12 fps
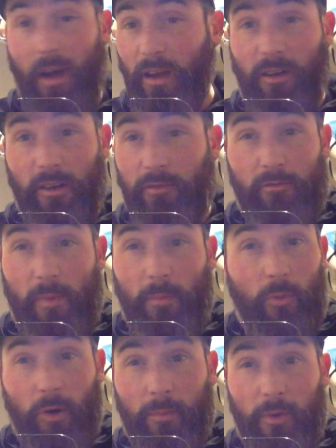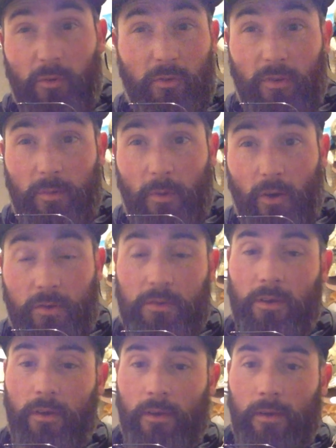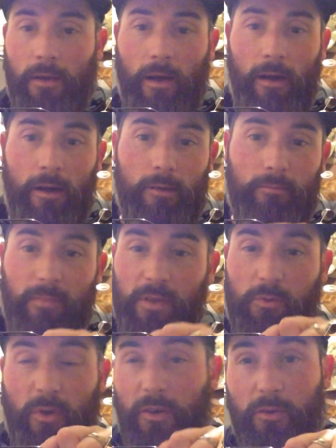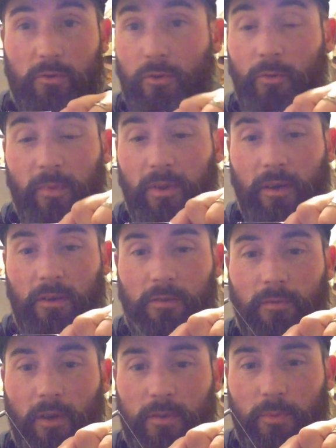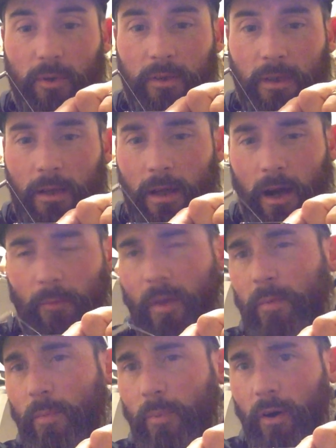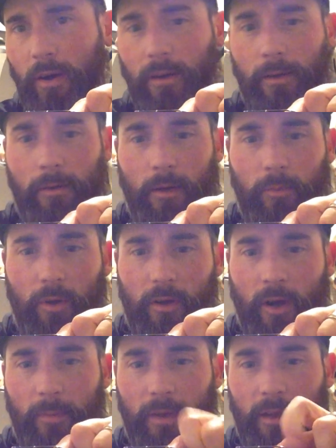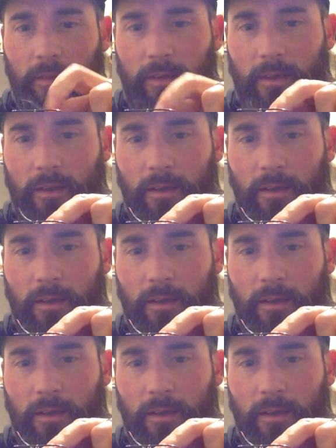can't even remember what I'm using, to be honest. It's what I use in all my Dyckers flies, but I'll maybe put I'll put a comment in